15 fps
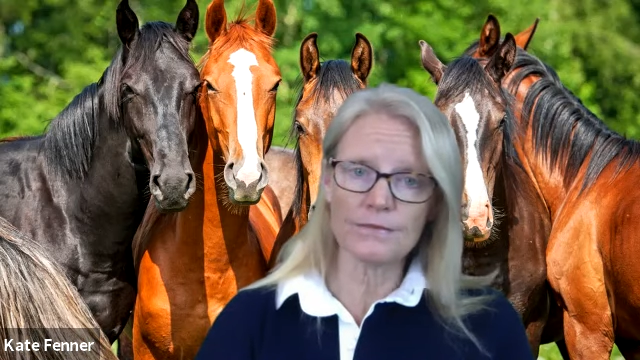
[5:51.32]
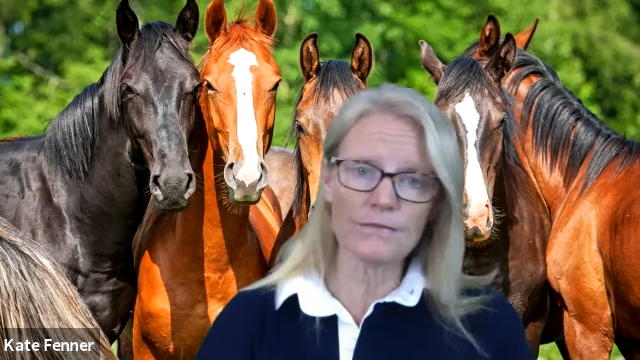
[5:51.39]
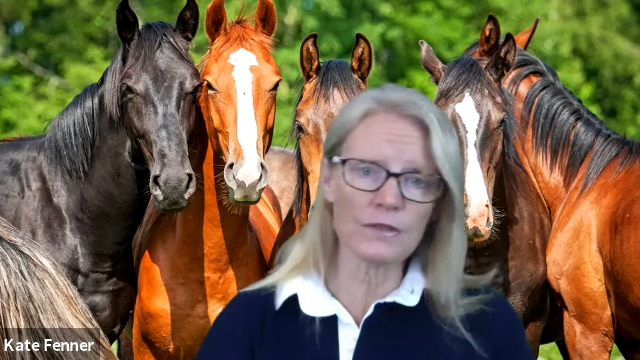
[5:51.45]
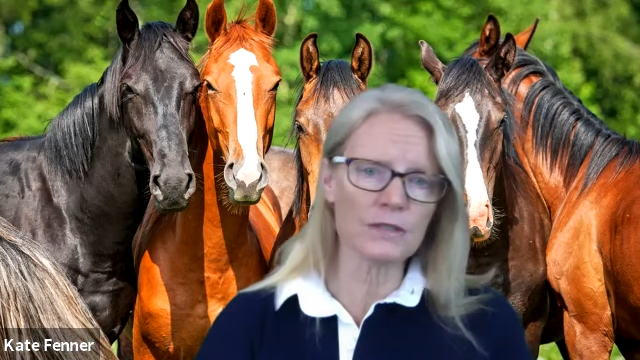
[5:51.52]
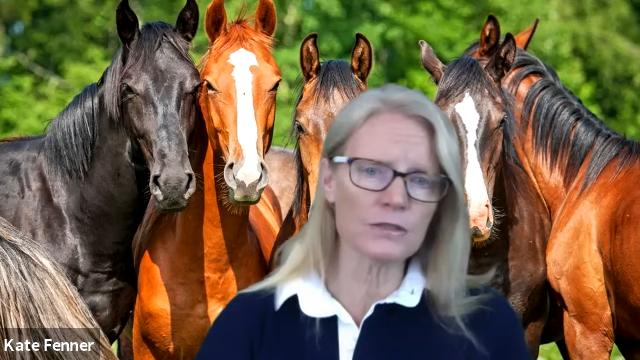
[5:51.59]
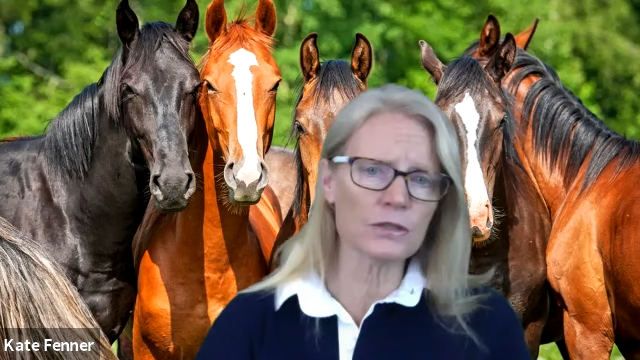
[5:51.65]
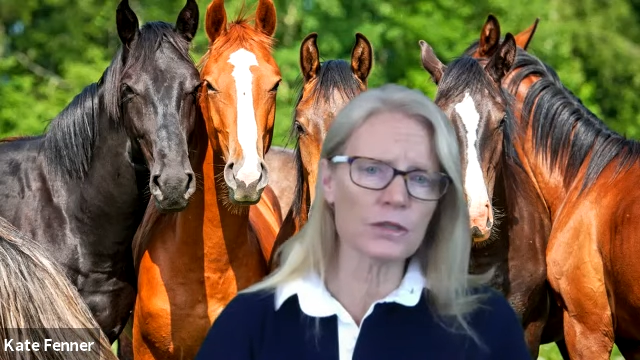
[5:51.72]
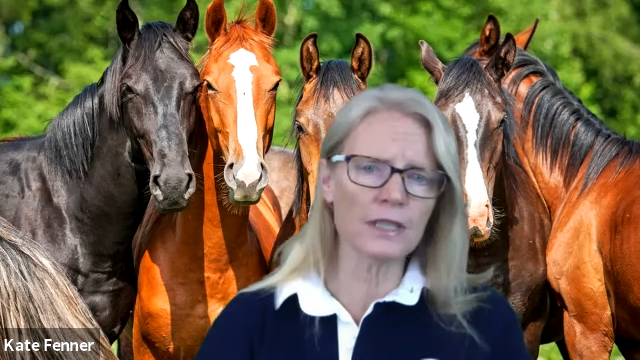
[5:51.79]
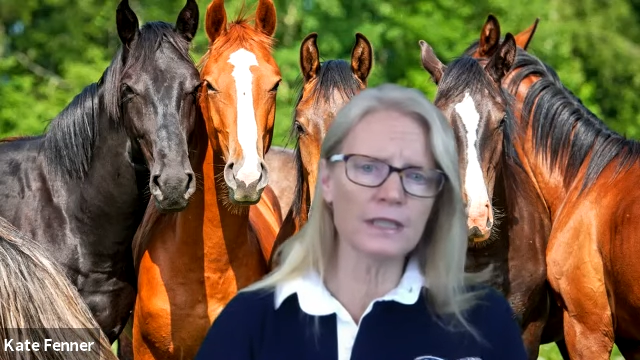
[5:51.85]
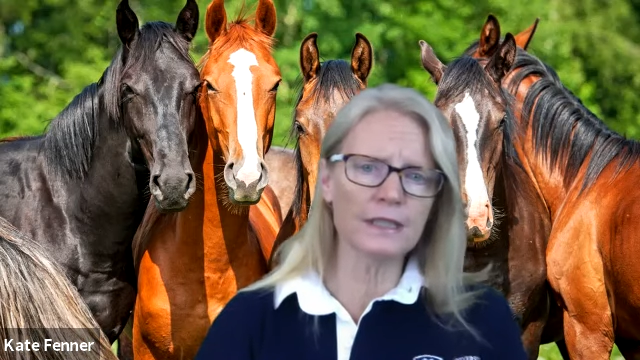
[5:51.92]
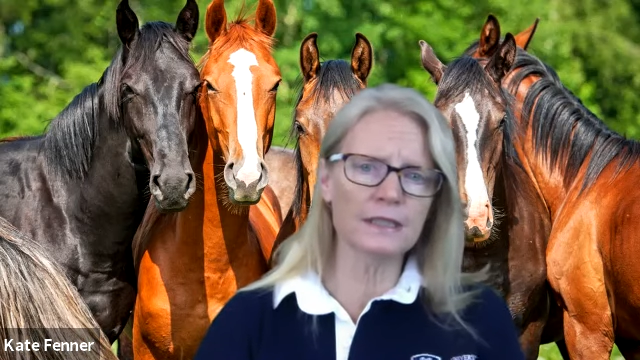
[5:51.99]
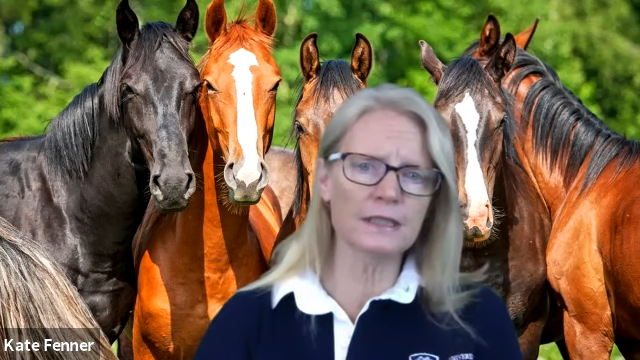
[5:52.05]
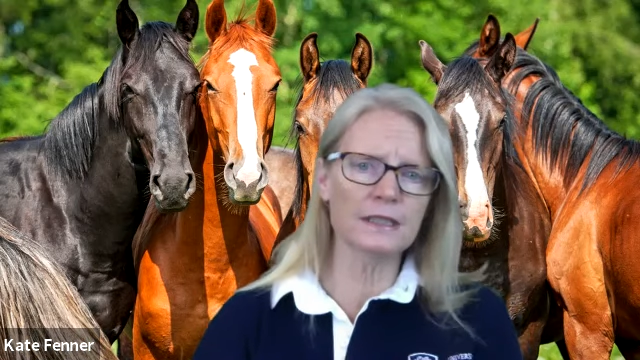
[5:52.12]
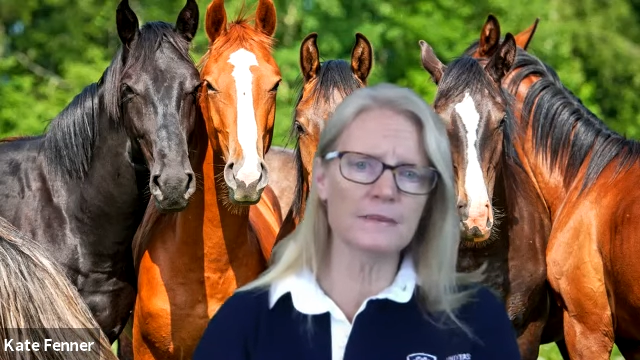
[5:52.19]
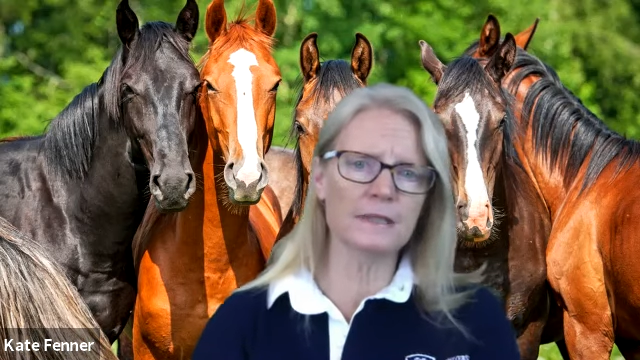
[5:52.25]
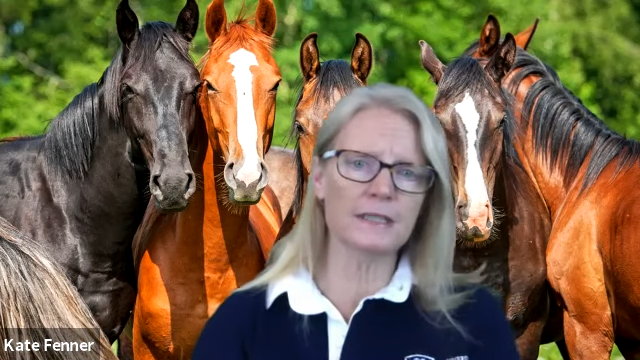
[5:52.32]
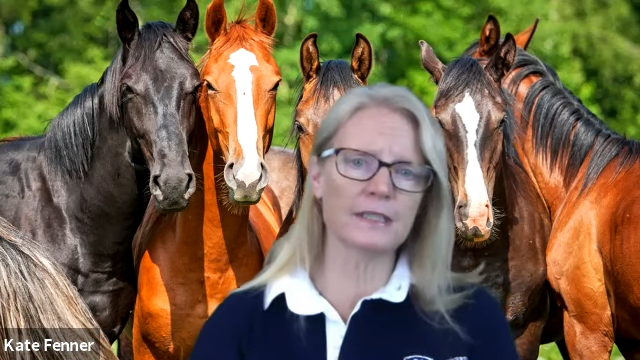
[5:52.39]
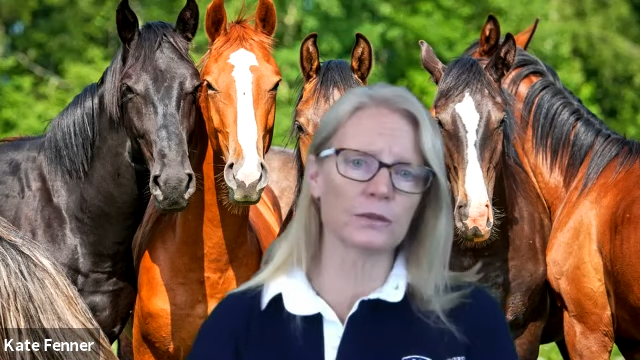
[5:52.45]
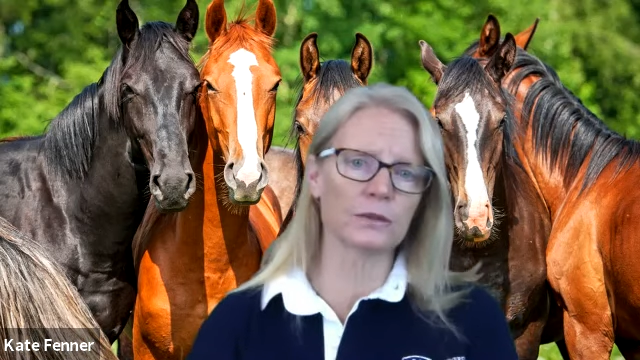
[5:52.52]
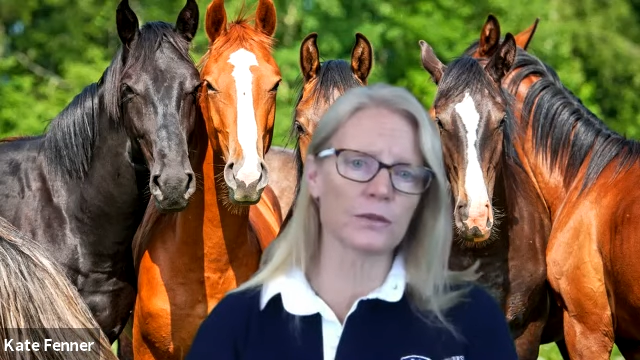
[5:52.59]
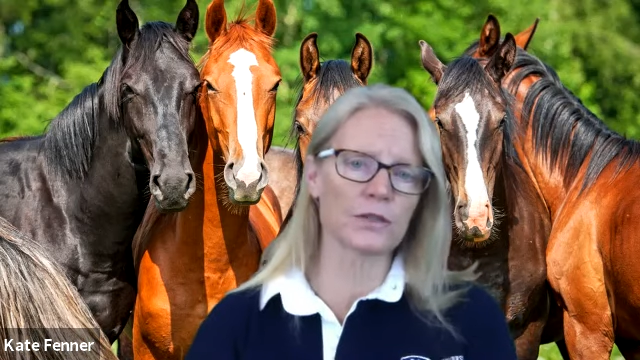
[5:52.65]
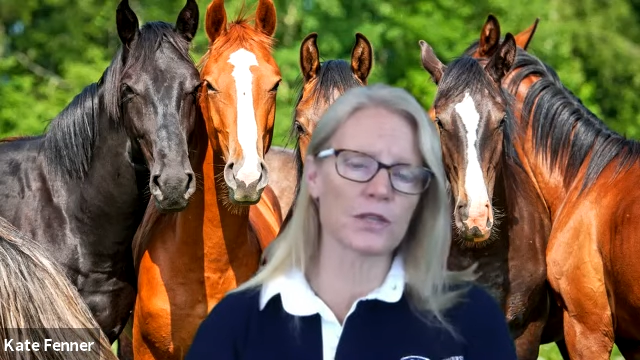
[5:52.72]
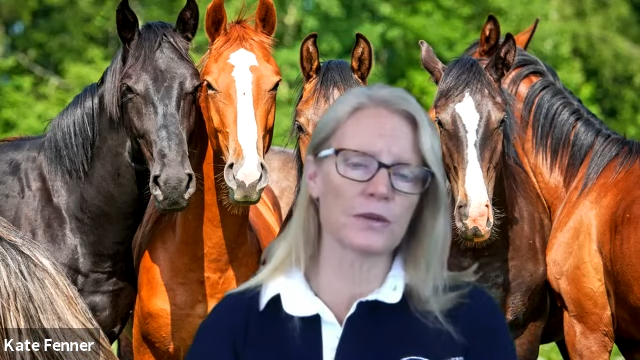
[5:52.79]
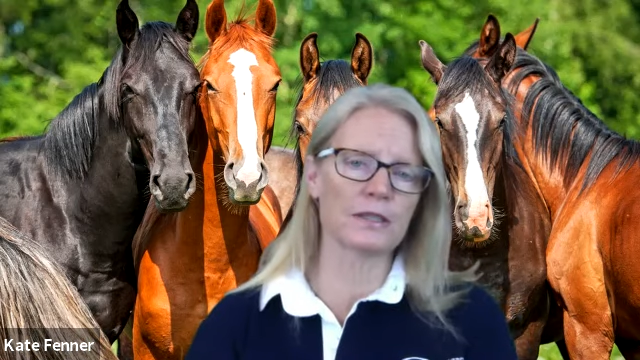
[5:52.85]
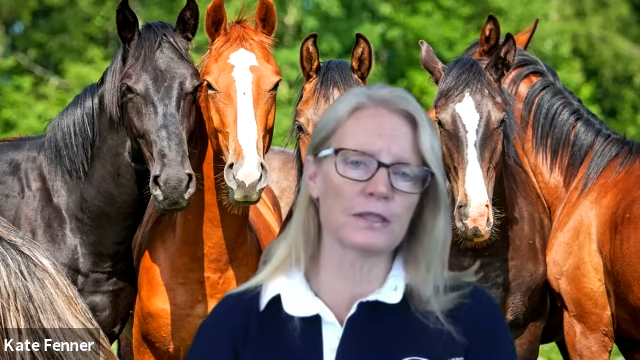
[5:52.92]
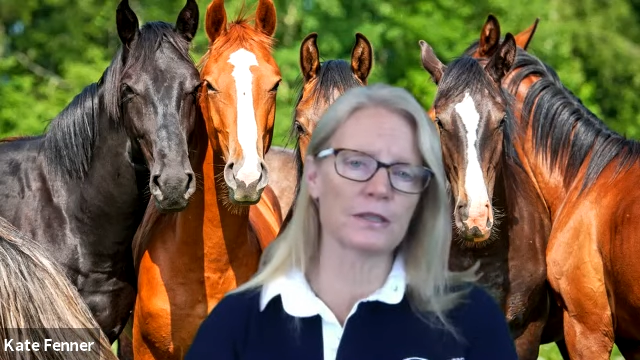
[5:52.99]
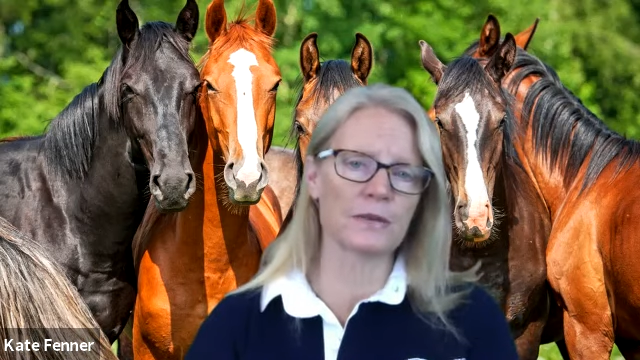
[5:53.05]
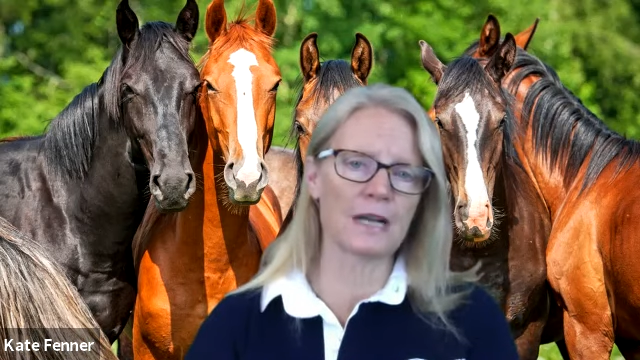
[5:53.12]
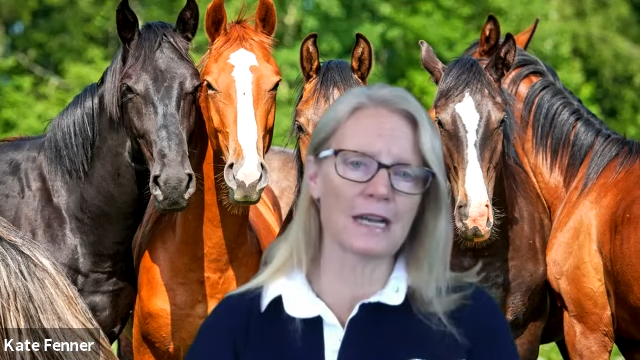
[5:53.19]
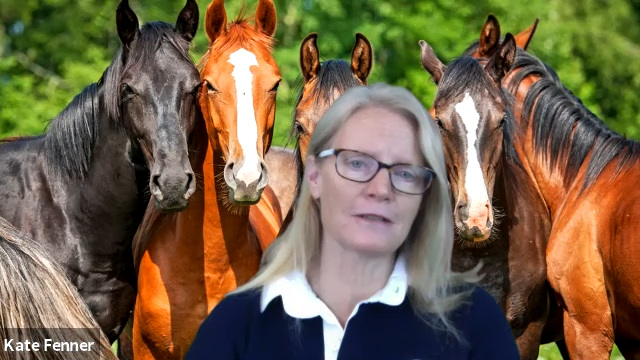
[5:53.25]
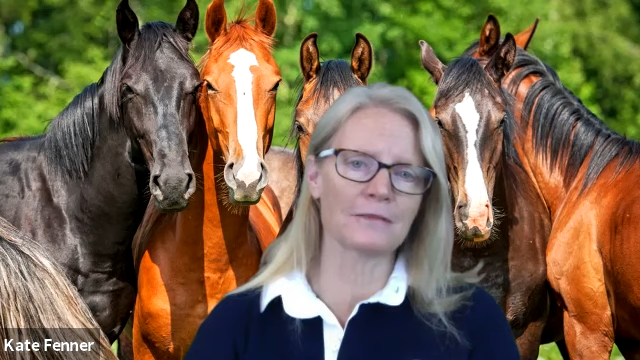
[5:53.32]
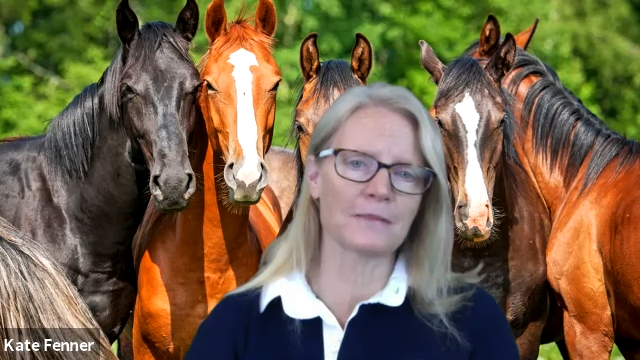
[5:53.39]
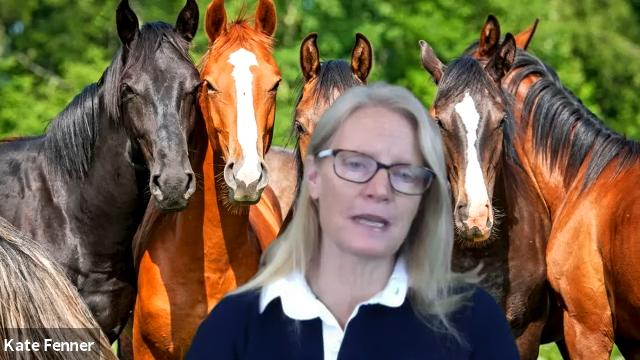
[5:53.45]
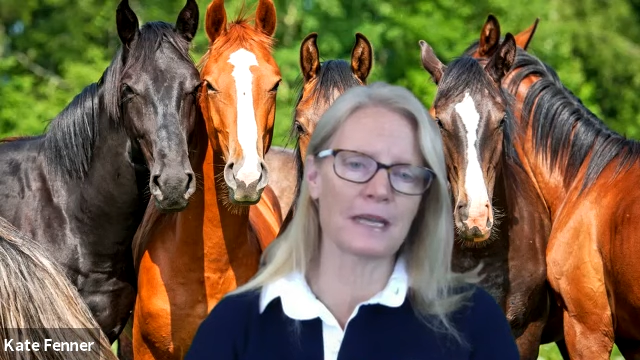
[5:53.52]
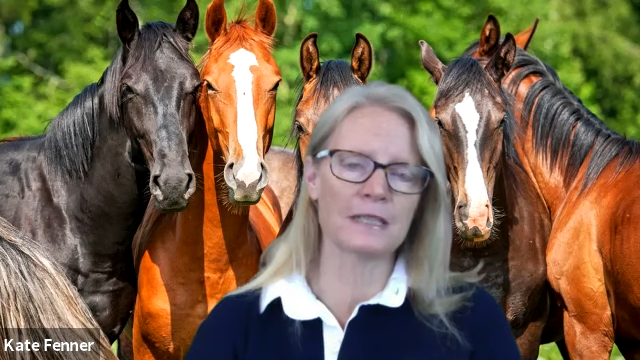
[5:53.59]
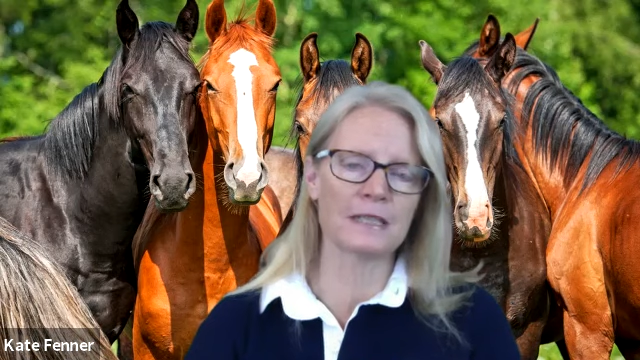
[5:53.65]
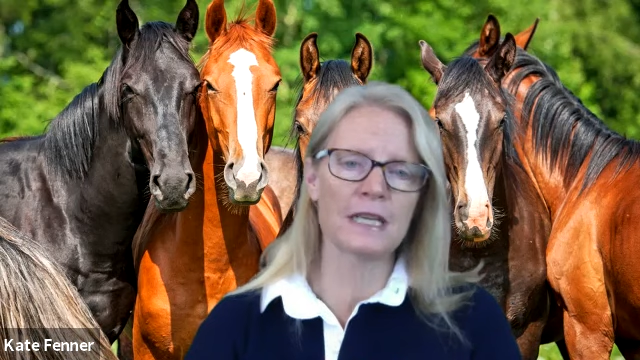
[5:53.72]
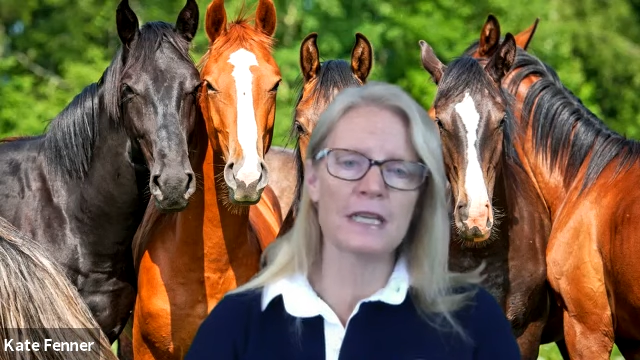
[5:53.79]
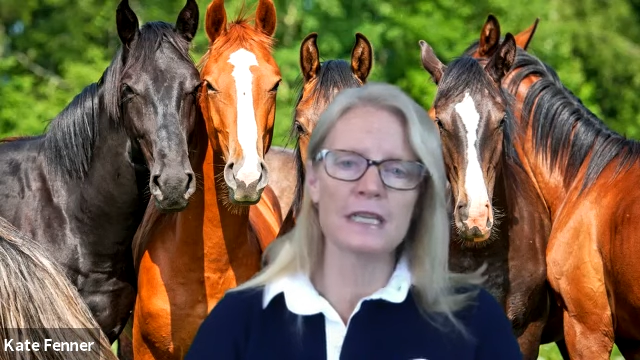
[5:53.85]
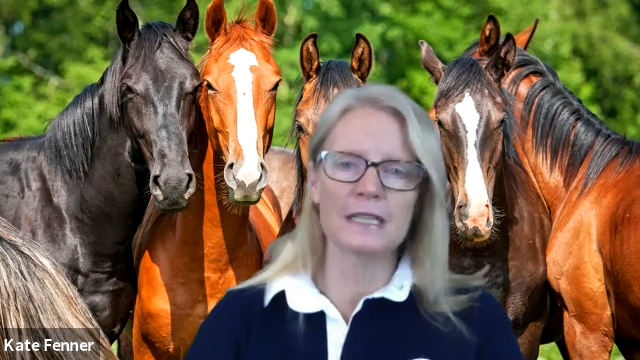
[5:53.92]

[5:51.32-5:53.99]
And training at liberty also in the round pen